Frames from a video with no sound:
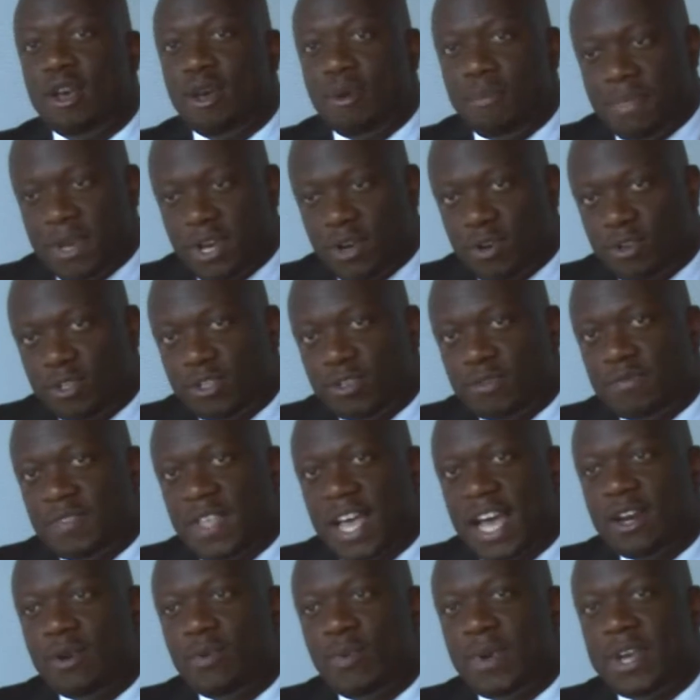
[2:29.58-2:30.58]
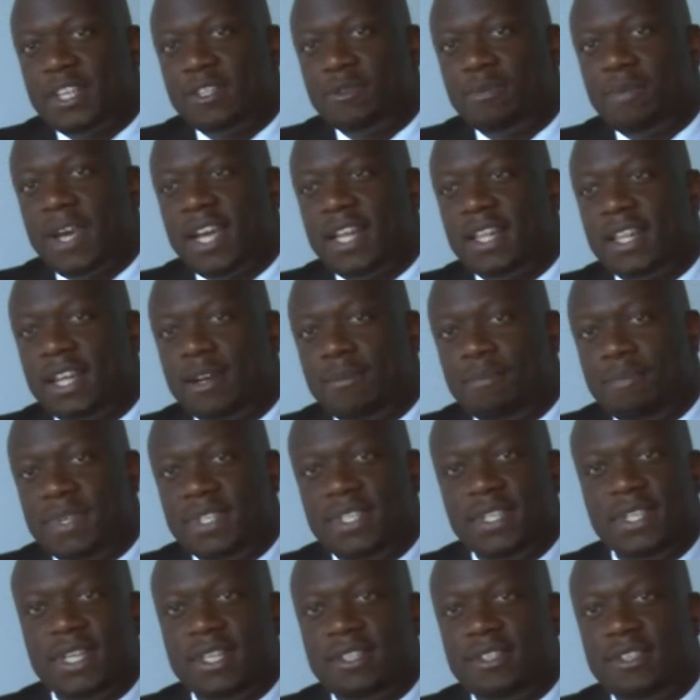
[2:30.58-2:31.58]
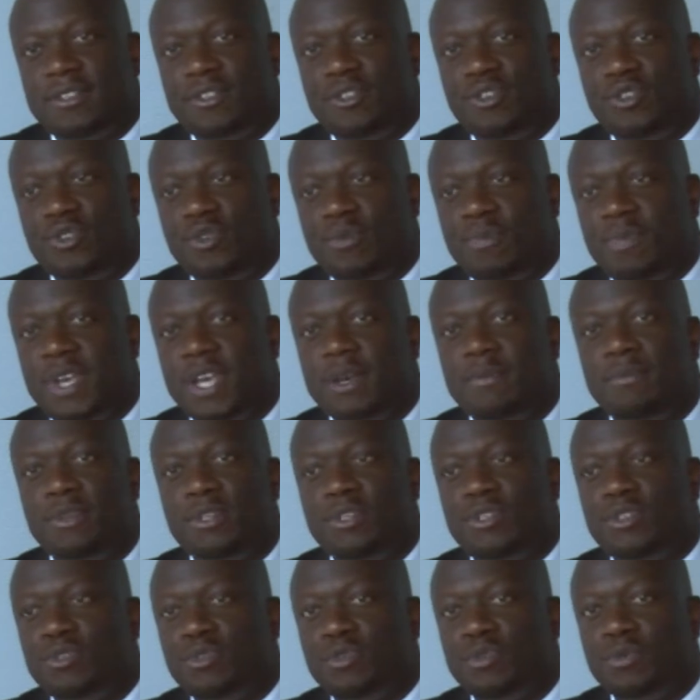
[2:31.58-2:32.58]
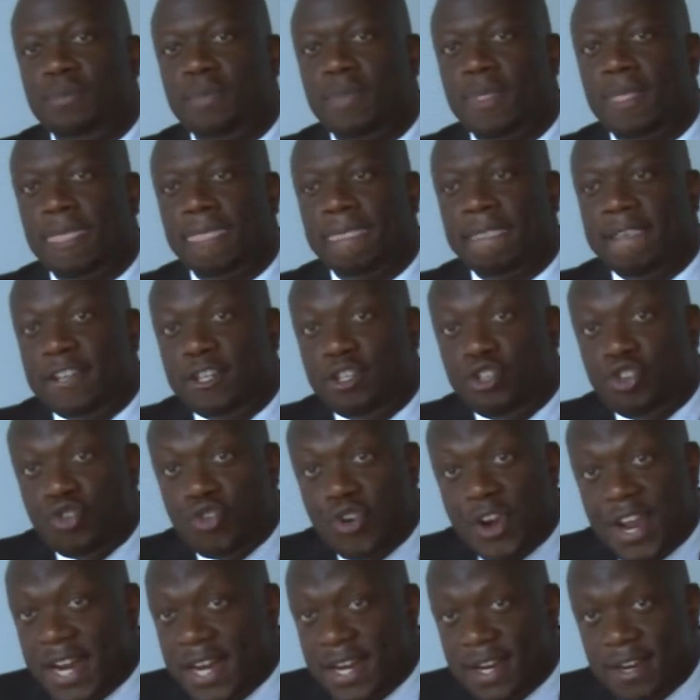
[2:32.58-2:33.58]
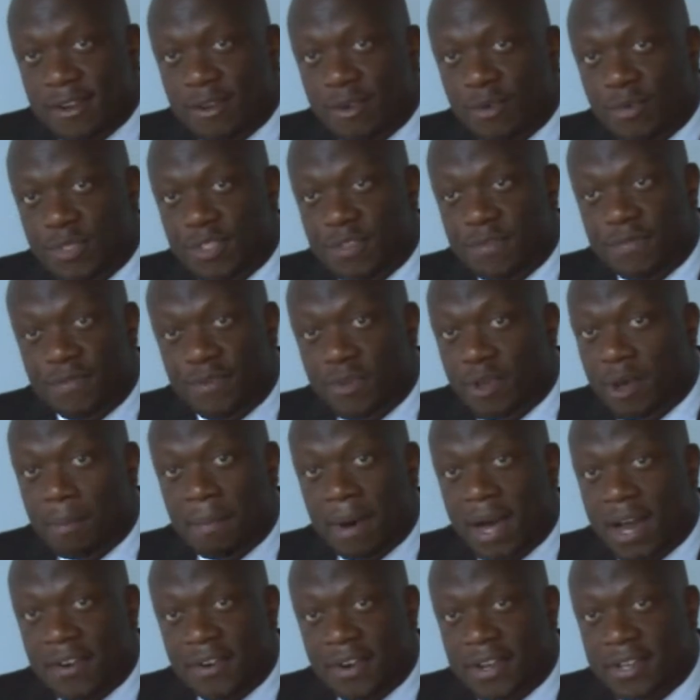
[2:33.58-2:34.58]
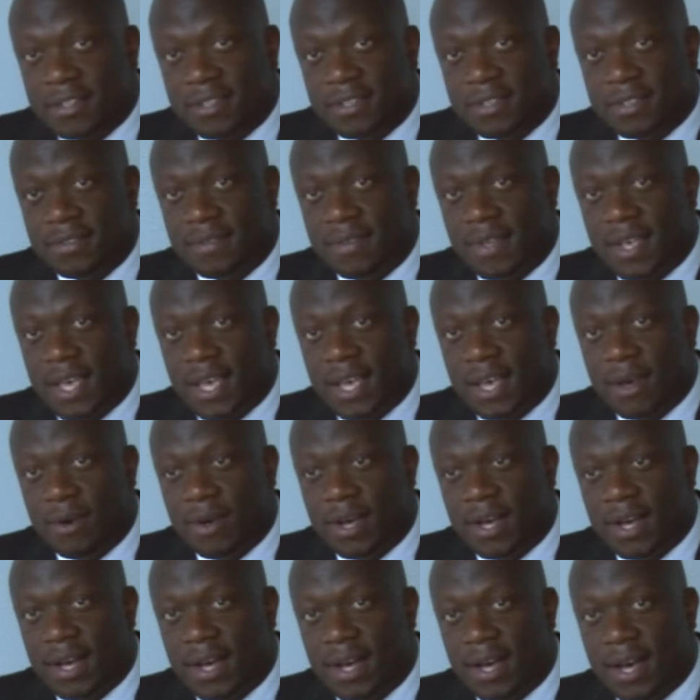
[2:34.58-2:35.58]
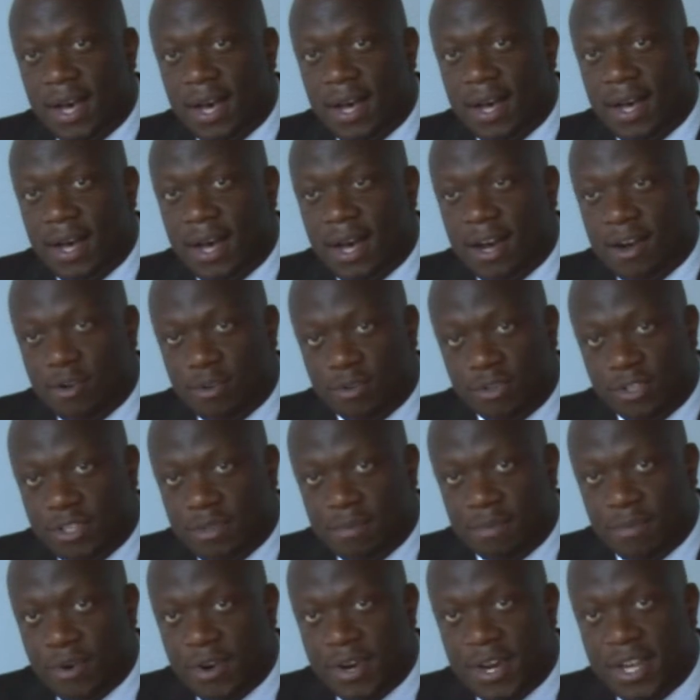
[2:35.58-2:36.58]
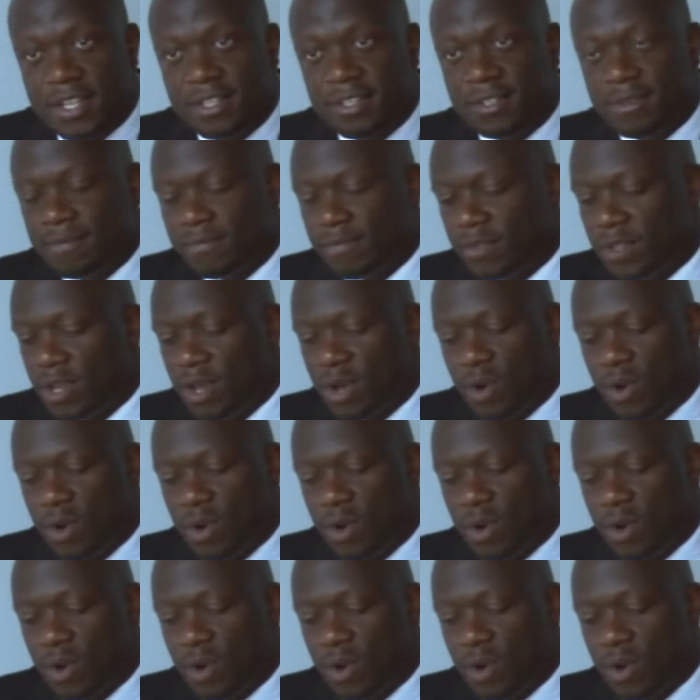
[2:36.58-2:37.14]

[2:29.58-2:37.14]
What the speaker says: Because of that, we expect that businesses should be able to trade with fewer barriers across the borders.